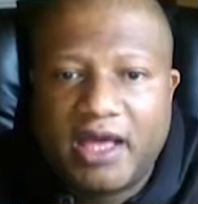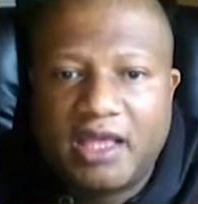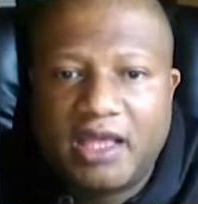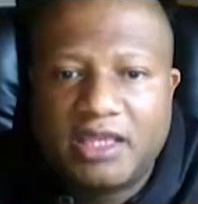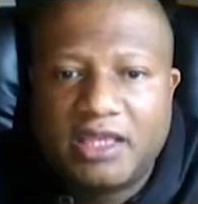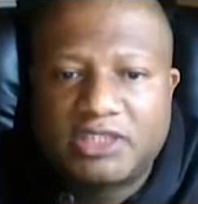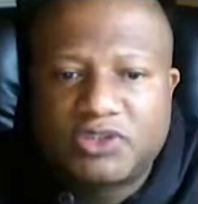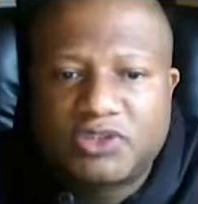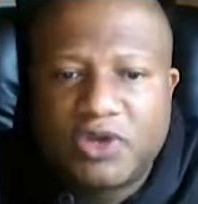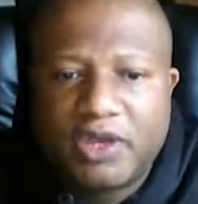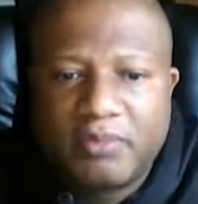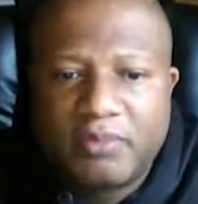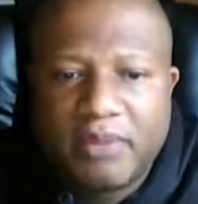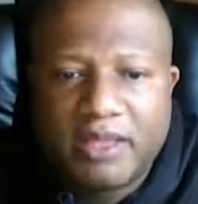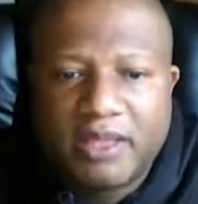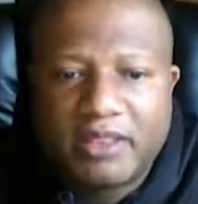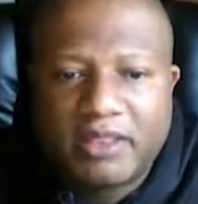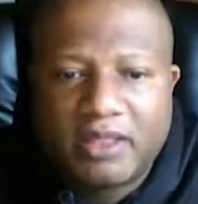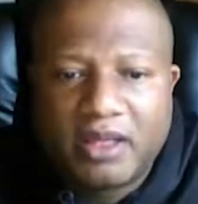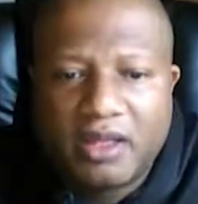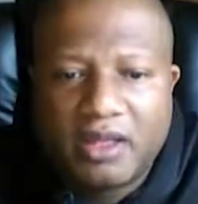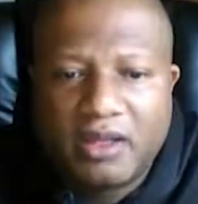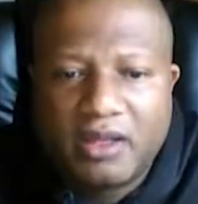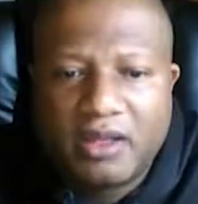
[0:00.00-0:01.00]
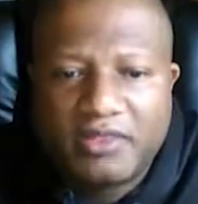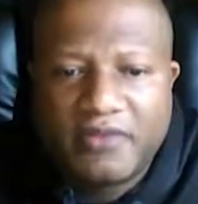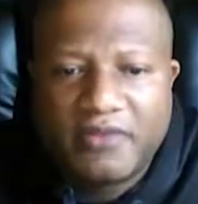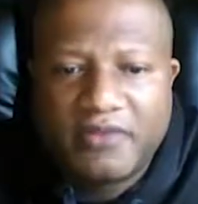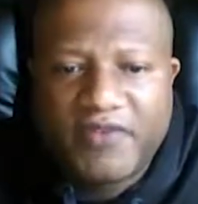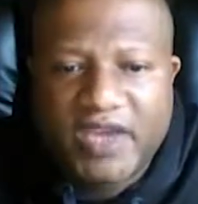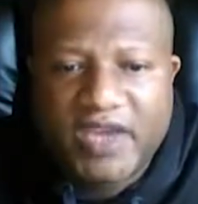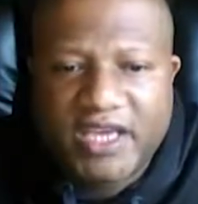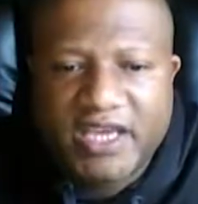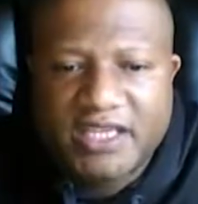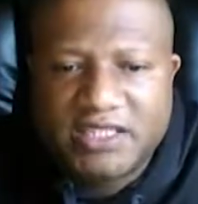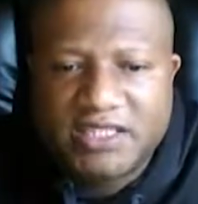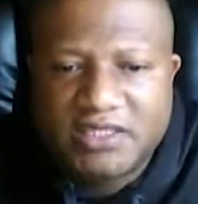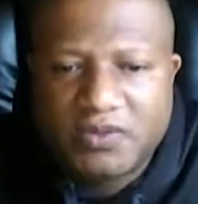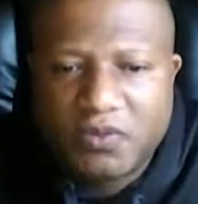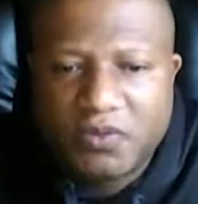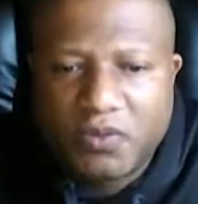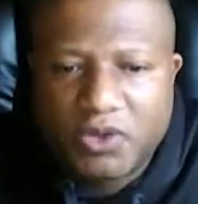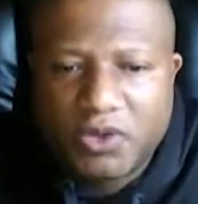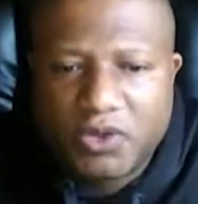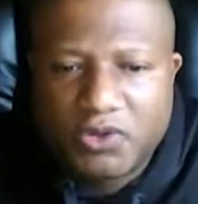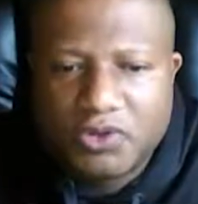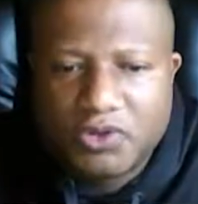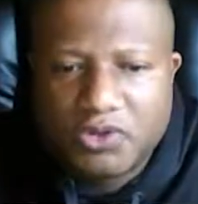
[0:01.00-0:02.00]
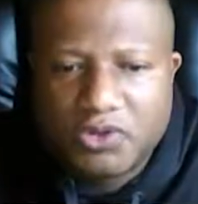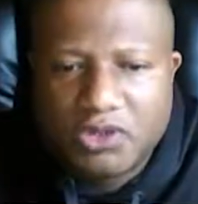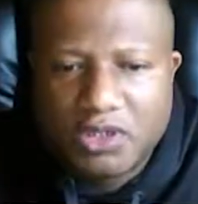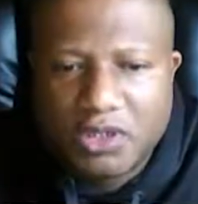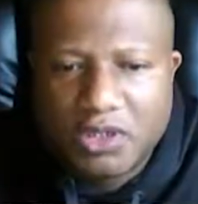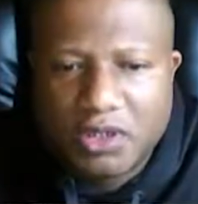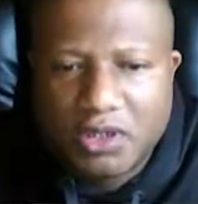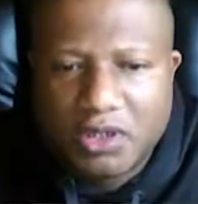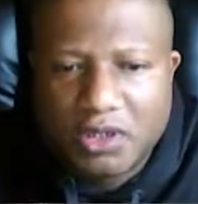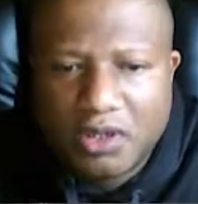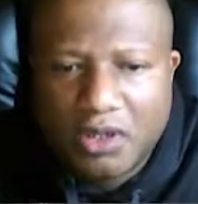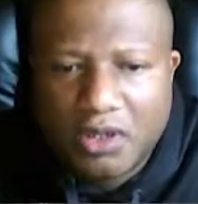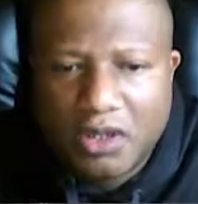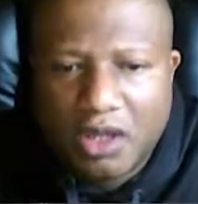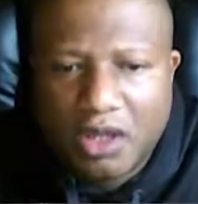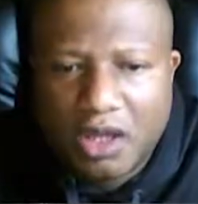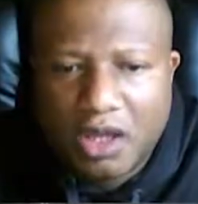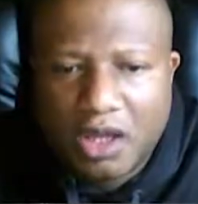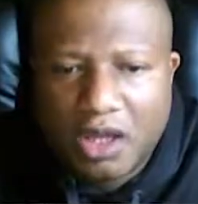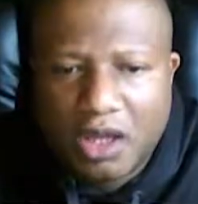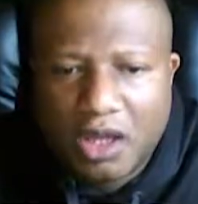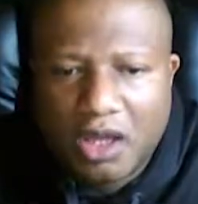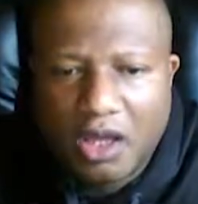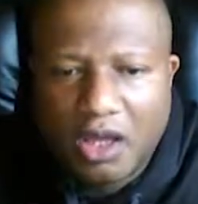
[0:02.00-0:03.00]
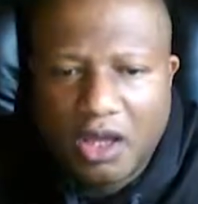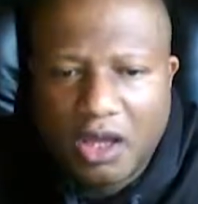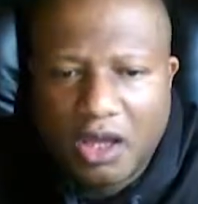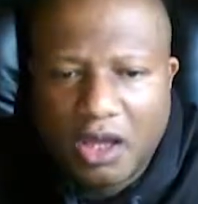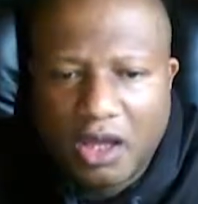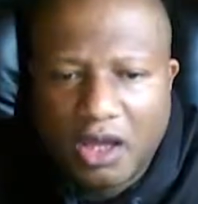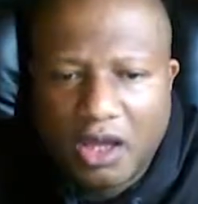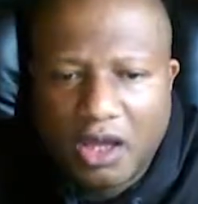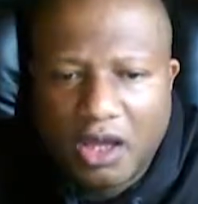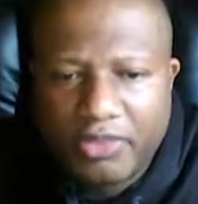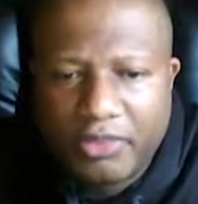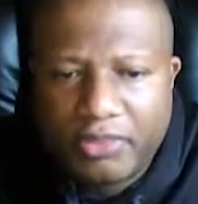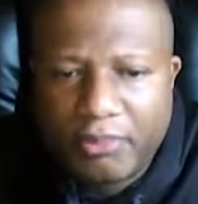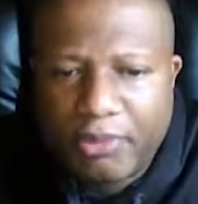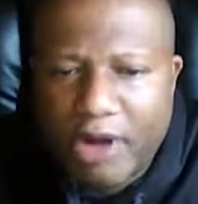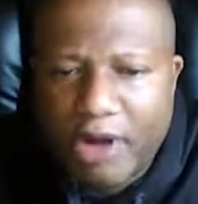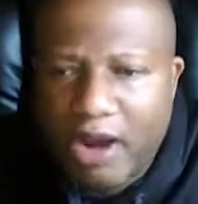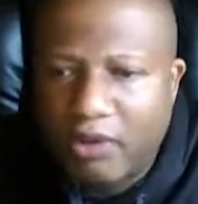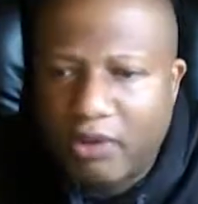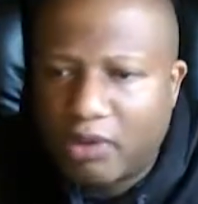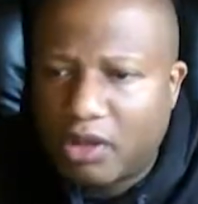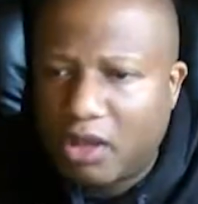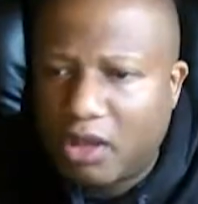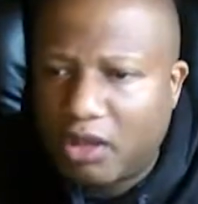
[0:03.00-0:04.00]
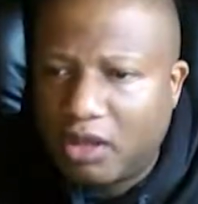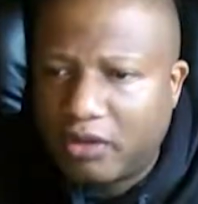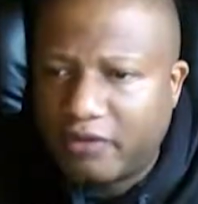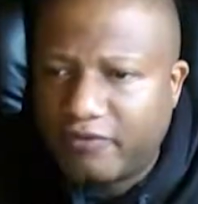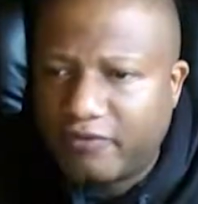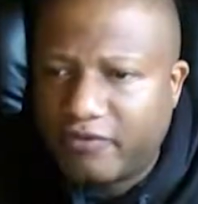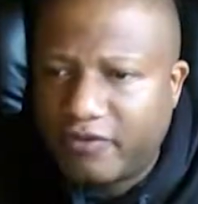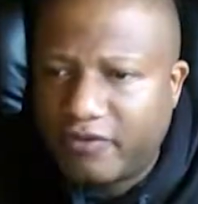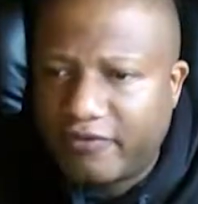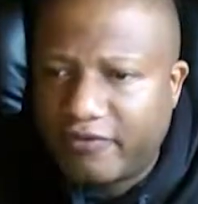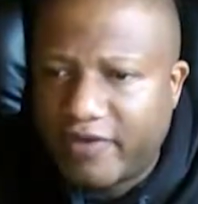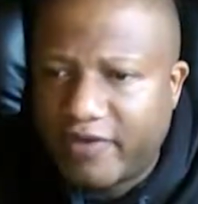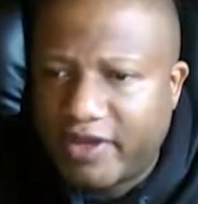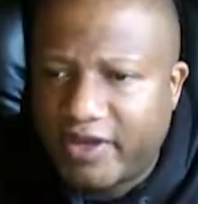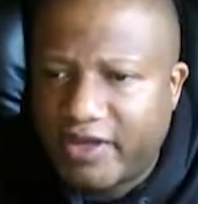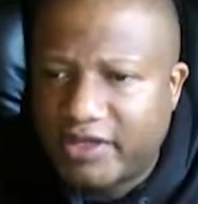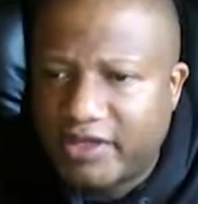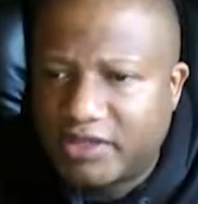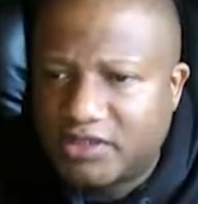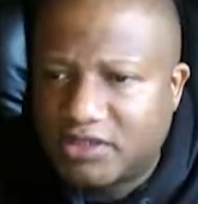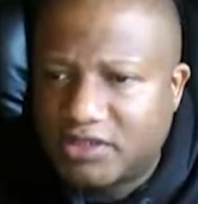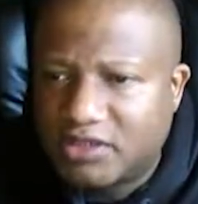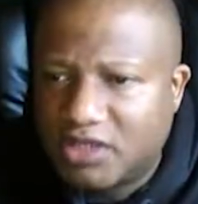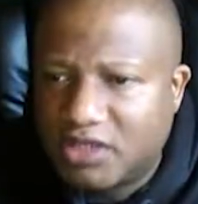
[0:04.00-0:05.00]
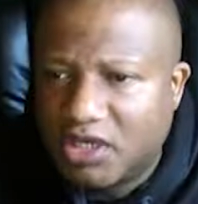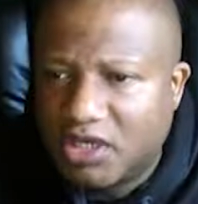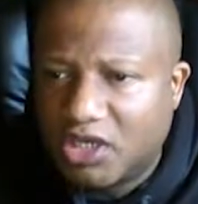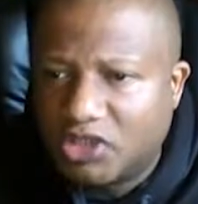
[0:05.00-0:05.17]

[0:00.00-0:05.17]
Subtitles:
let's go ahead and make the face. We'll use the brown color for the face.